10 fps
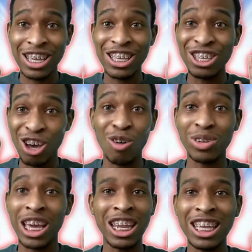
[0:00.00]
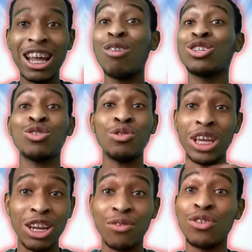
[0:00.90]
Yo, Danny, that was
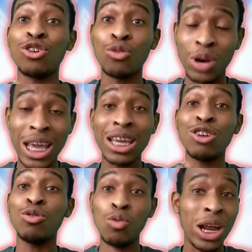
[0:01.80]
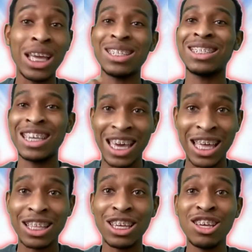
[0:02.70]
creative. Great, great
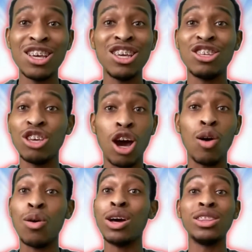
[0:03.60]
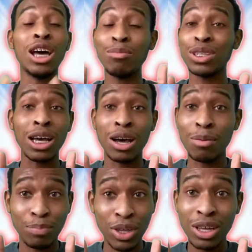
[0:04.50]
skit. Yo, thumbs
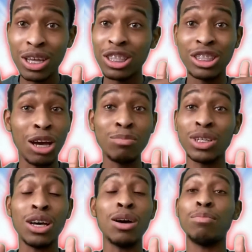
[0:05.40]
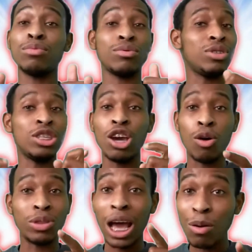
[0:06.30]
up. Thumbs up.
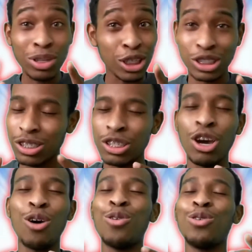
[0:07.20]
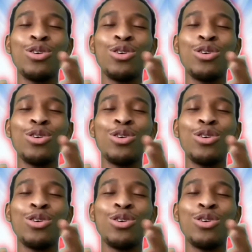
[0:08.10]
Yo, that was... Yo.